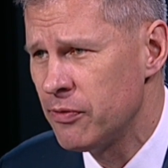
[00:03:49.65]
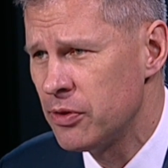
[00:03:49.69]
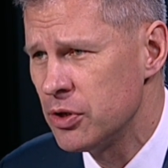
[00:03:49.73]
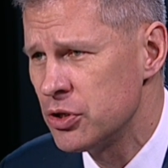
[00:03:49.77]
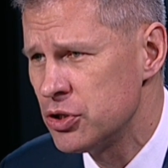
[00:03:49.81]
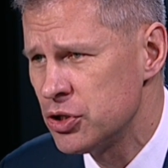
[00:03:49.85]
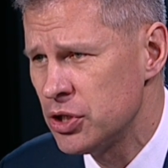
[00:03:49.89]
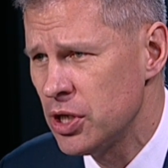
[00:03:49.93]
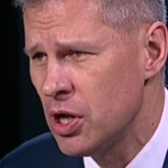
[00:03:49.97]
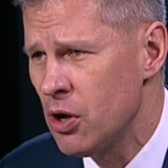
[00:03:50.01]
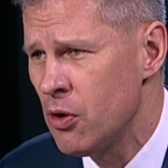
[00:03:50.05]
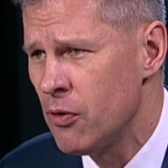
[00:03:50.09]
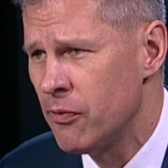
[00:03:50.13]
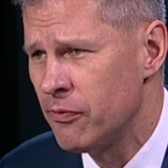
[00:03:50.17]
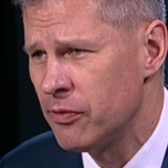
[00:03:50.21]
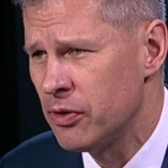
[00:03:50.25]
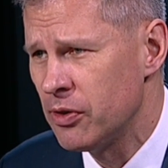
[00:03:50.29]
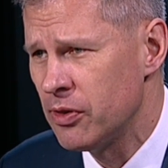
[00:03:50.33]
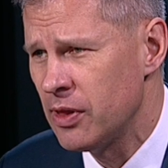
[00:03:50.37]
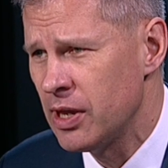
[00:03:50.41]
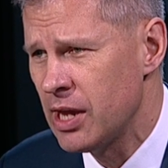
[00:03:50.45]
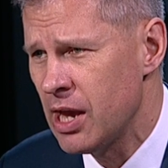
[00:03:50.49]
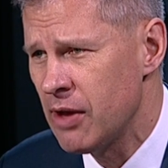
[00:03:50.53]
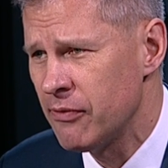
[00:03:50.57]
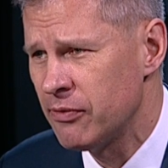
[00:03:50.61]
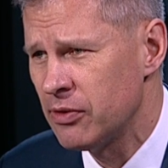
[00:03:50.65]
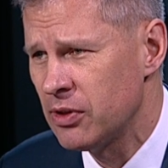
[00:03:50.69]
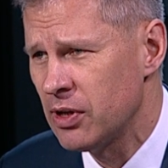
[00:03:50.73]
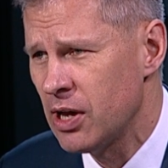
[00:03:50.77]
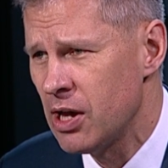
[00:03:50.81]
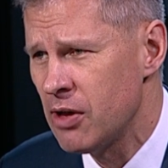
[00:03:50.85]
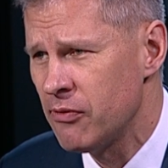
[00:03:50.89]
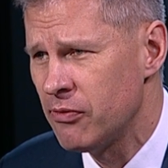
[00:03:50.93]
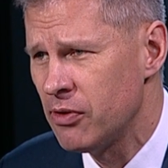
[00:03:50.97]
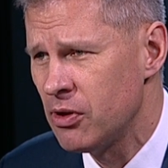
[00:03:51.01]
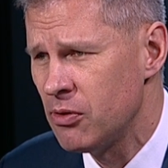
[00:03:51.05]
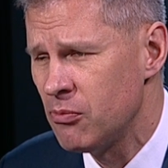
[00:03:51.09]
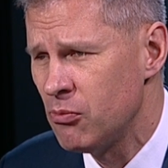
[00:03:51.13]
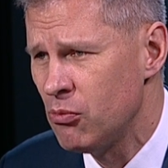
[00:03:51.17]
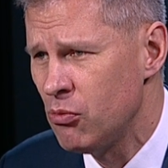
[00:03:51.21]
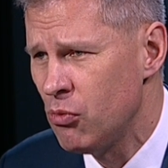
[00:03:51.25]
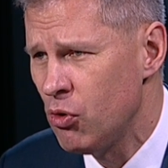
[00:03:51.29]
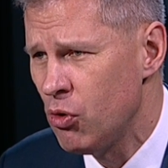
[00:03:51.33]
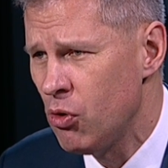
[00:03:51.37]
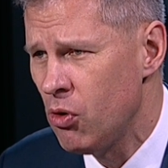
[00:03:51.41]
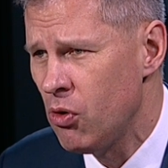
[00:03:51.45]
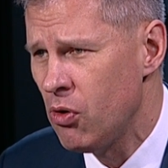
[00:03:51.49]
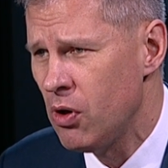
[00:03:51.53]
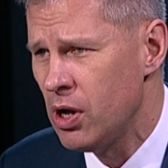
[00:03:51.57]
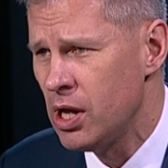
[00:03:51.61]
the shelf, that they have to have a
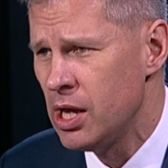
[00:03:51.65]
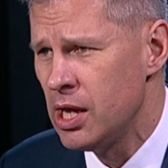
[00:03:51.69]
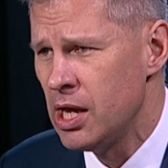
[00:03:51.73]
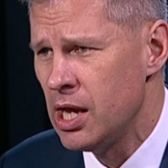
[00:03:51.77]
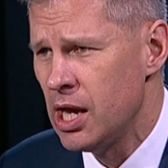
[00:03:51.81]
more